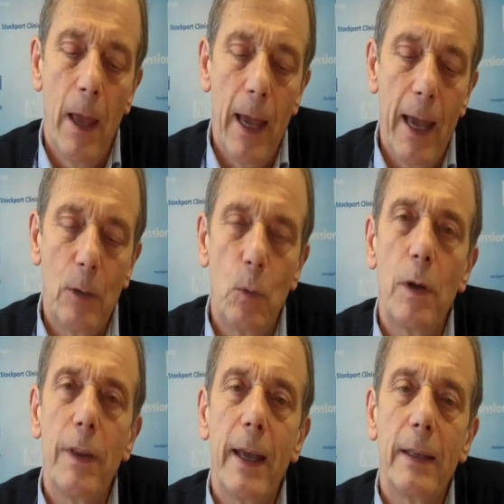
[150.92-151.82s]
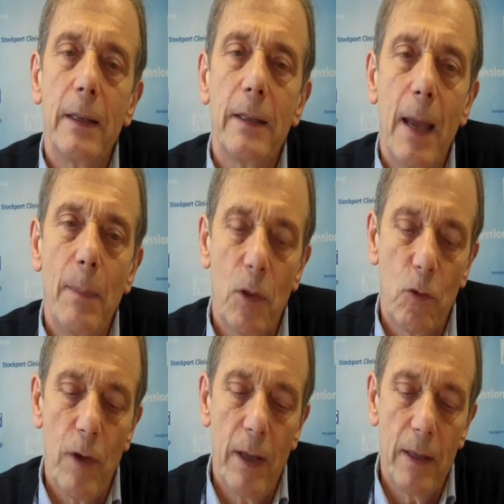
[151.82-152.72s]
and what that
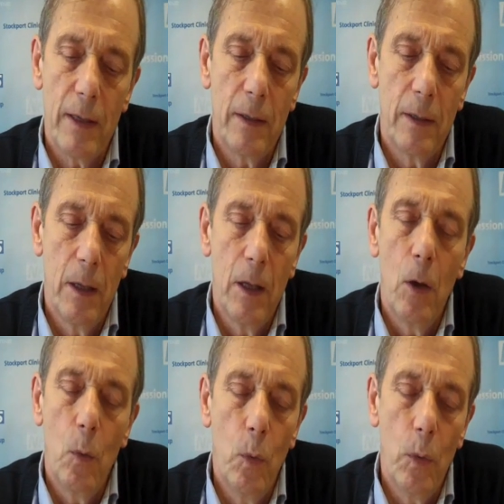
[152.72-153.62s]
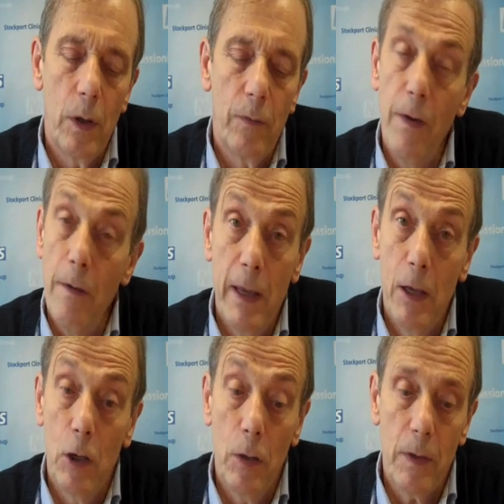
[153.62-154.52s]
demonstrated very
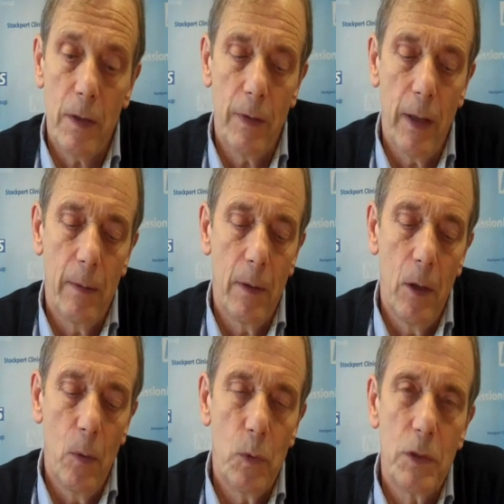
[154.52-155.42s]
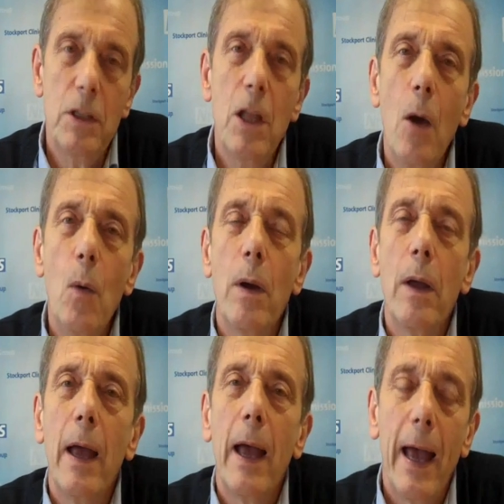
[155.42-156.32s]
conclusively was no
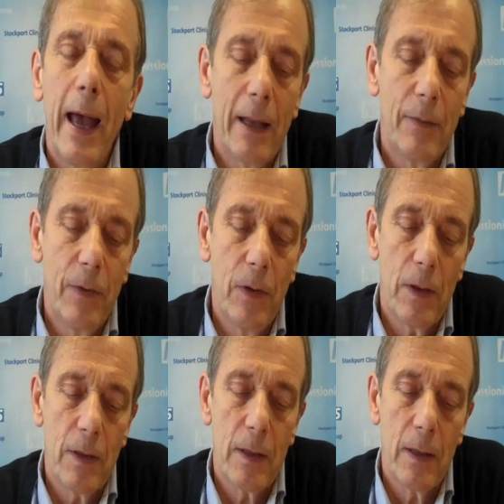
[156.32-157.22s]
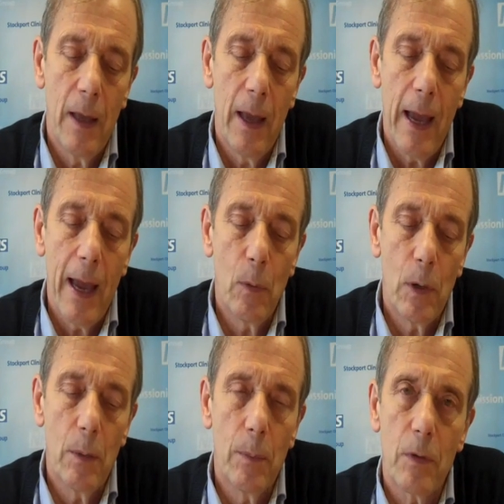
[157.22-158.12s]
adverse
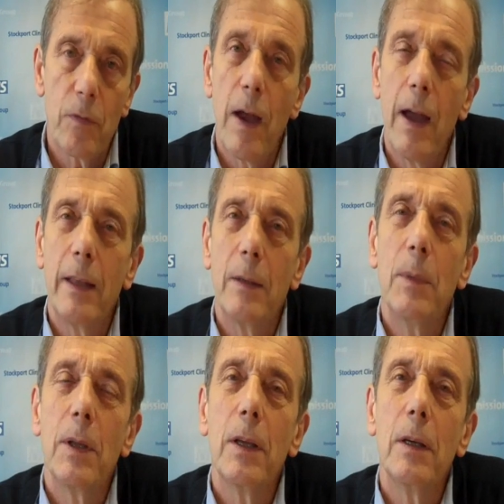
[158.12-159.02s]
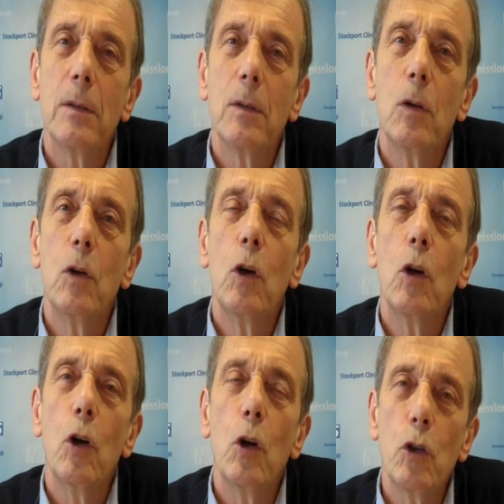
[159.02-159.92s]
outcomes for either mother
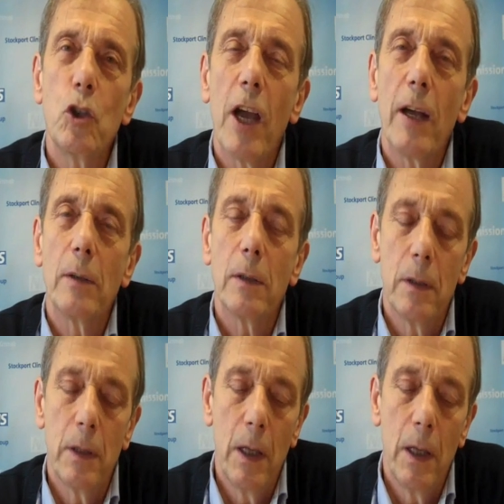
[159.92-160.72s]
or child